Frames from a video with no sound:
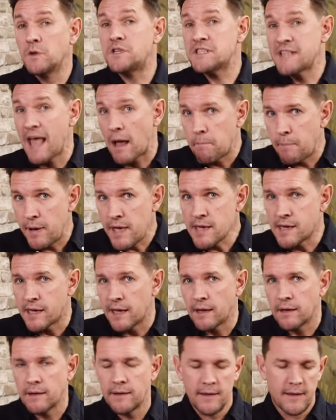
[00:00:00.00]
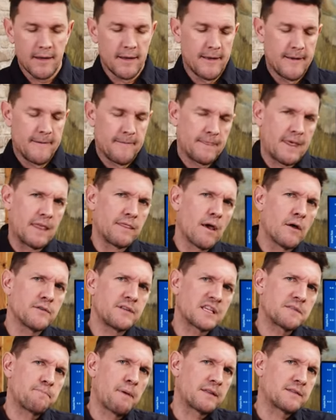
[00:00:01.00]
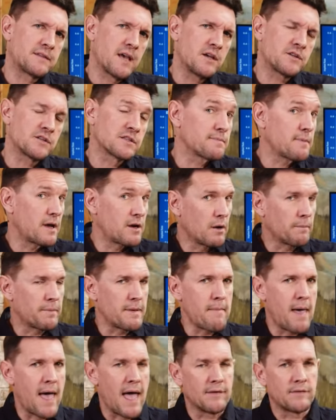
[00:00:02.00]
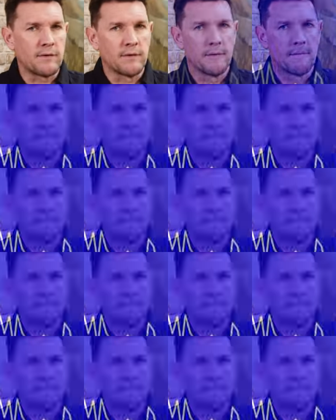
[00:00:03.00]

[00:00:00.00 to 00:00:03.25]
which is now peaking, then those expectations may not be met.